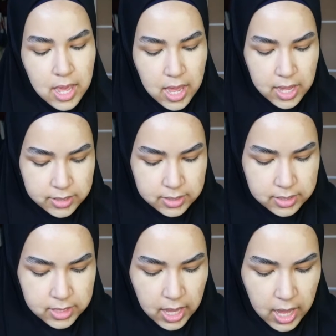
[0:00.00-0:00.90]

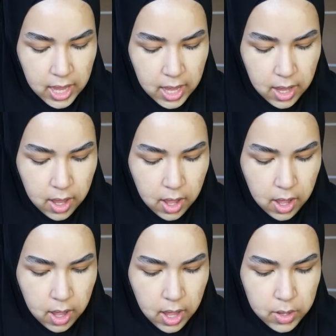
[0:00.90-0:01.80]
It's a,
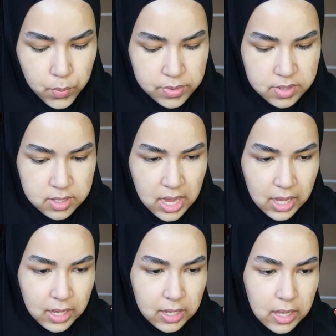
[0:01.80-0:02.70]
I would
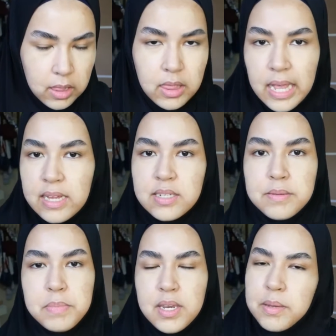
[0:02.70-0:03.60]
say a light to
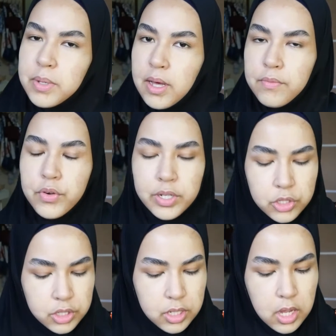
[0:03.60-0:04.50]
medium
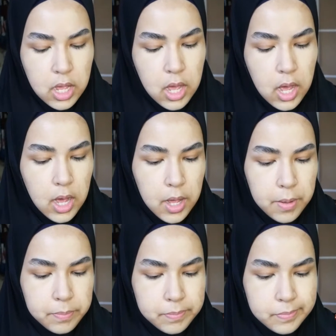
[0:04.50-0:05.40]
coverage.
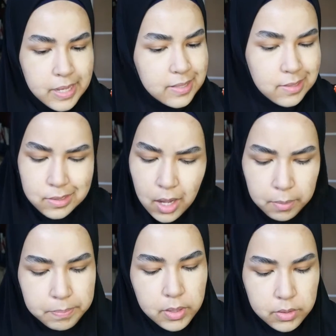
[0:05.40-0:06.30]
It's
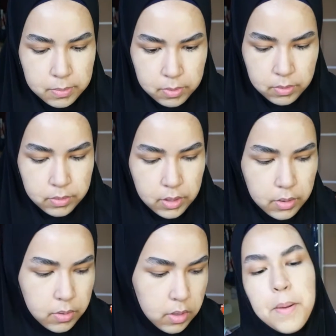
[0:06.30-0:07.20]
not buildable
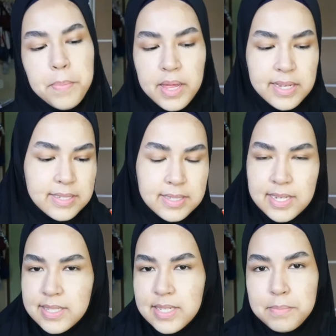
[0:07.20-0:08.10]
though. Plus,
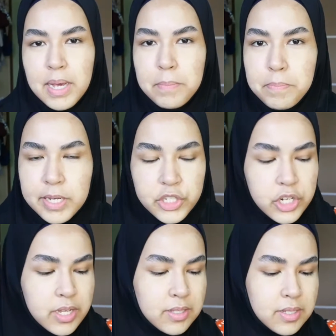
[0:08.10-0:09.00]
it's in my budget.